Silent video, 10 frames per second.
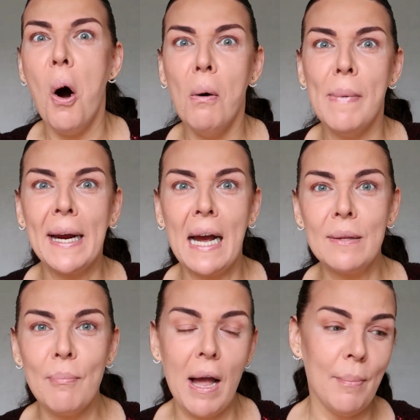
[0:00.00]
oh my
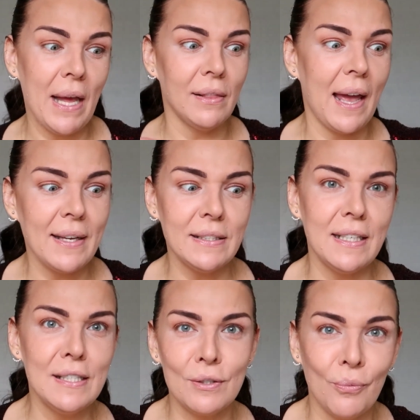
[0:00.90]
god, mom, I like
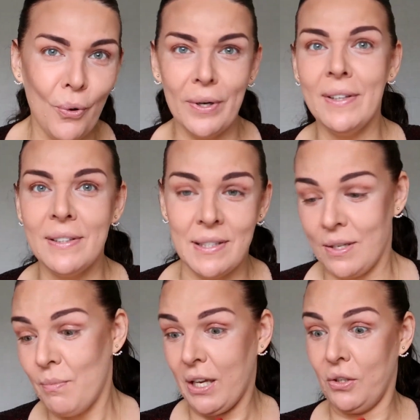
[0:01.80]
this, what is
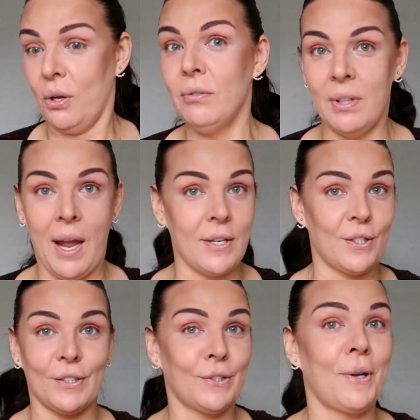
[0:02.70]
this? I'm like, don't
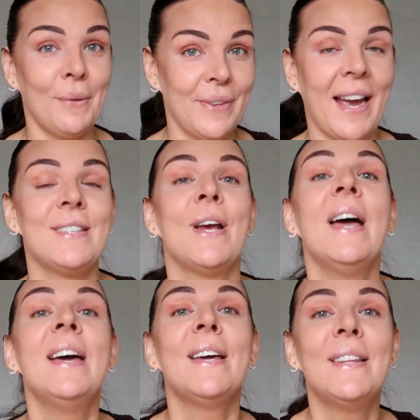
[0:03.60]
touch this, don't touch.
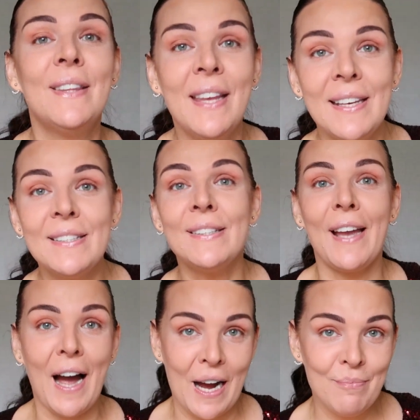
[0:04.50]
It is
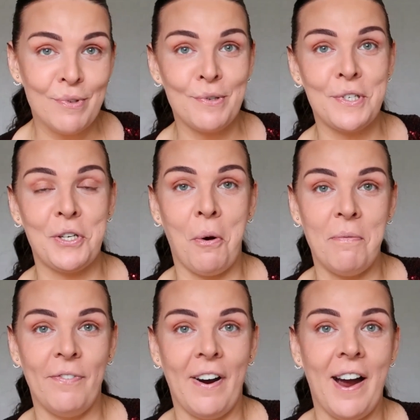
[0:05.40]
time to
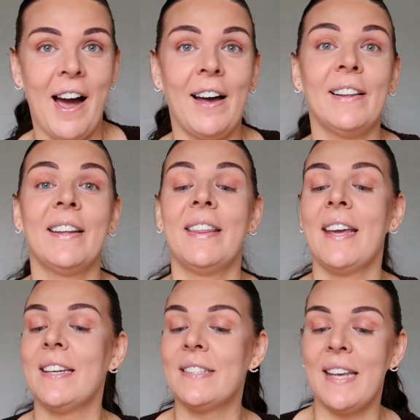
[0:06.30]
shop for
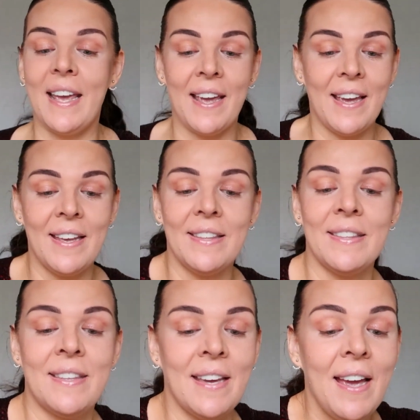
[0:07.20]
holidays,
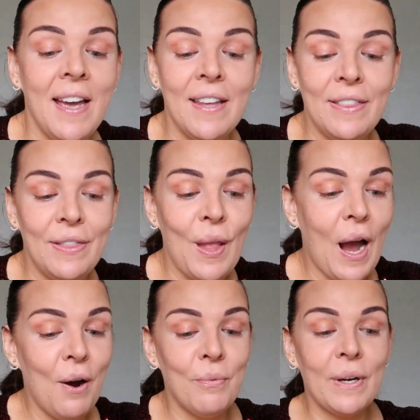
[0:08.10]
and
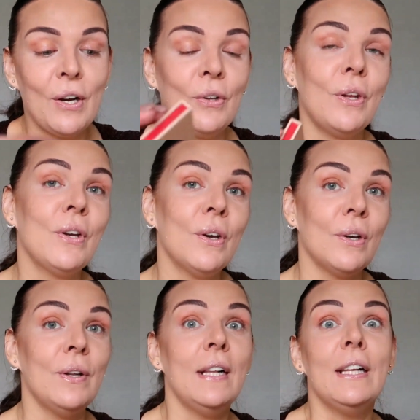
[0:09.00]
now we're gonna